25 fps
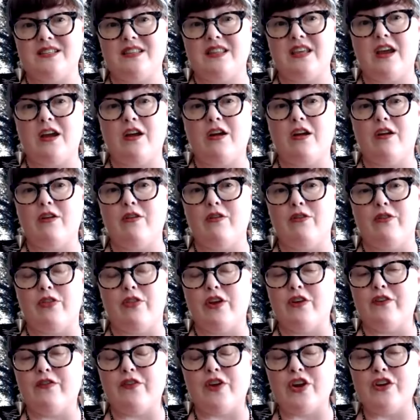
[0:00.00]
They're
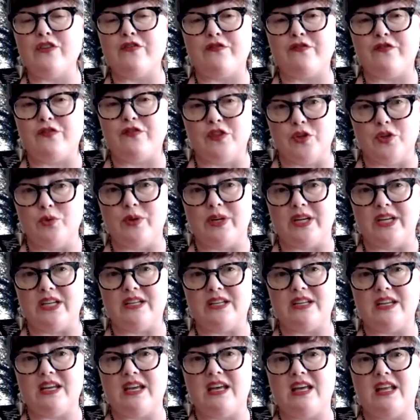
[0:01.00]
they're very
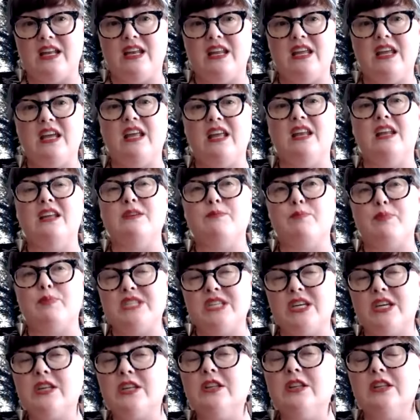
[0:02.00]
fluid and and
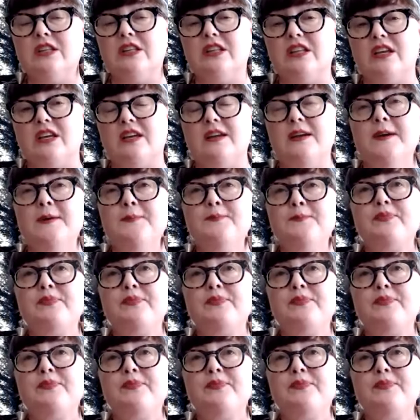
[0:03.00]
particularly